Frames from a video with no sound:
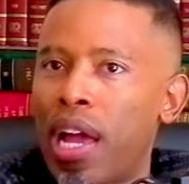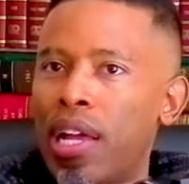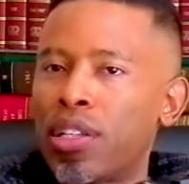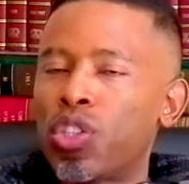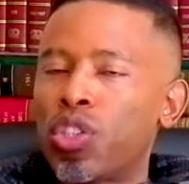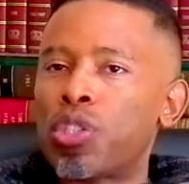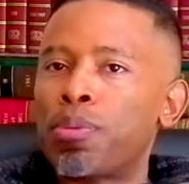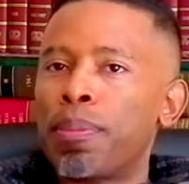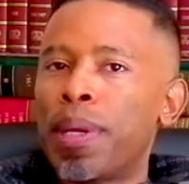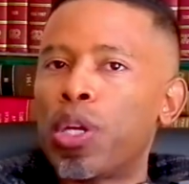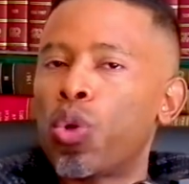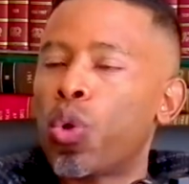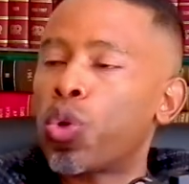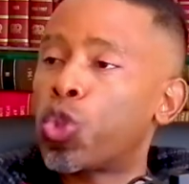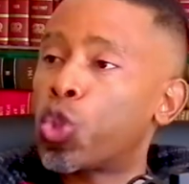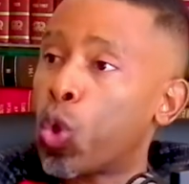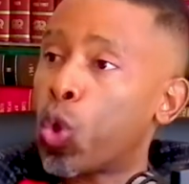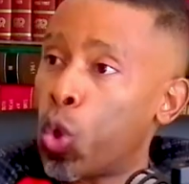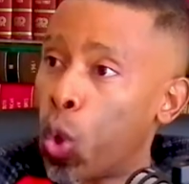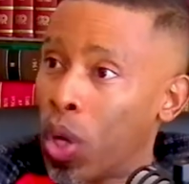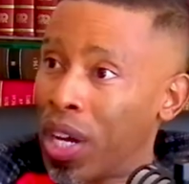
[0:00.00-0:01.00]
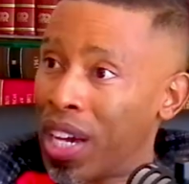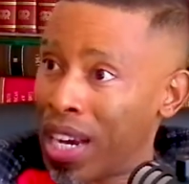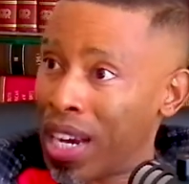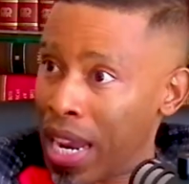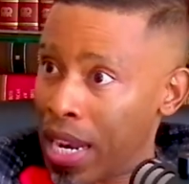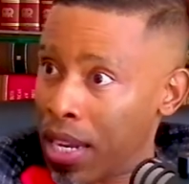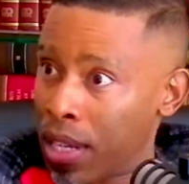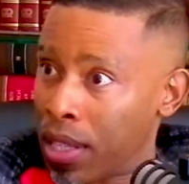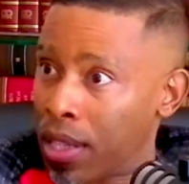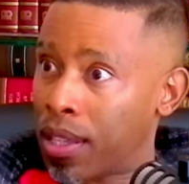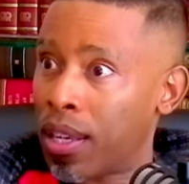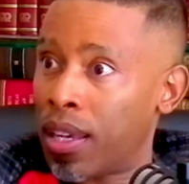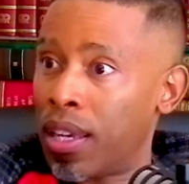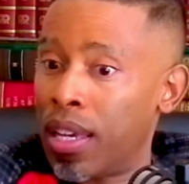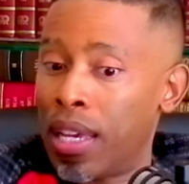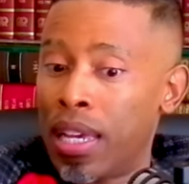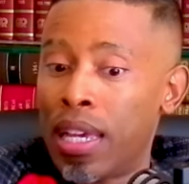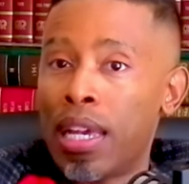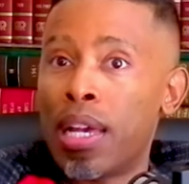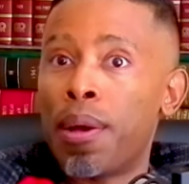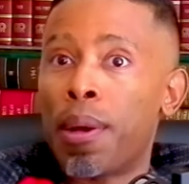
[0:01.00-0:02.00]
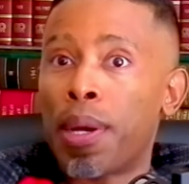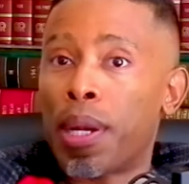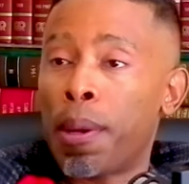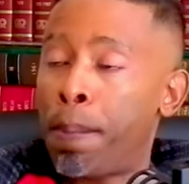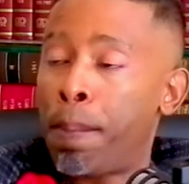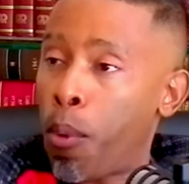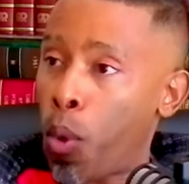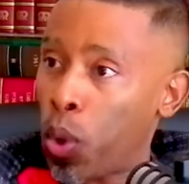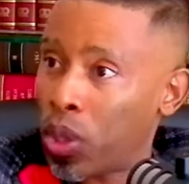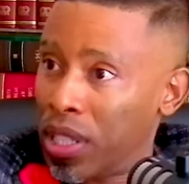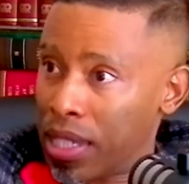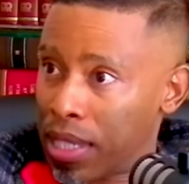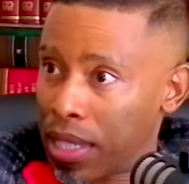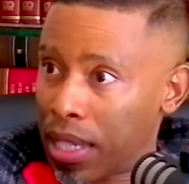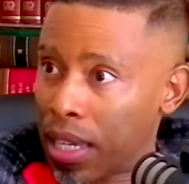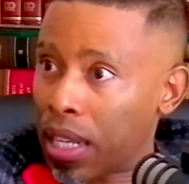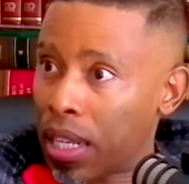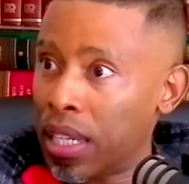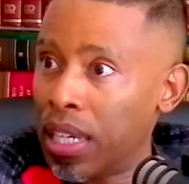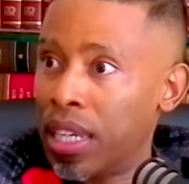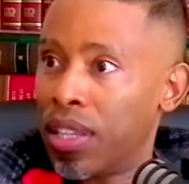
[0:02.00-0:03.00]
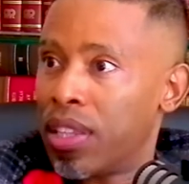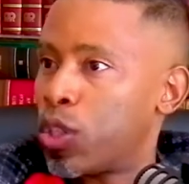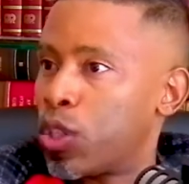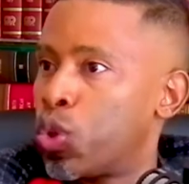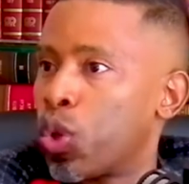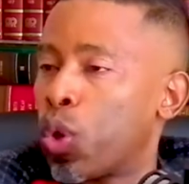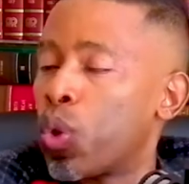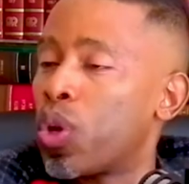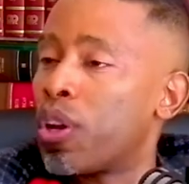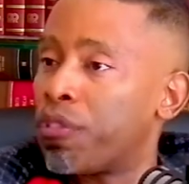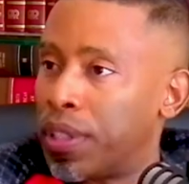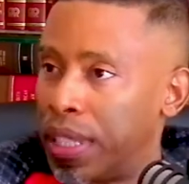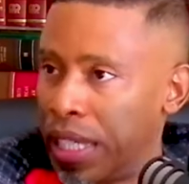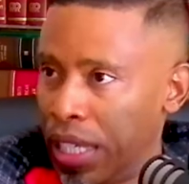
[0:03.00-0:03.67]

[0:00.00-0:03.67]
I just make sure your credit report is clean, that it's you don't clean.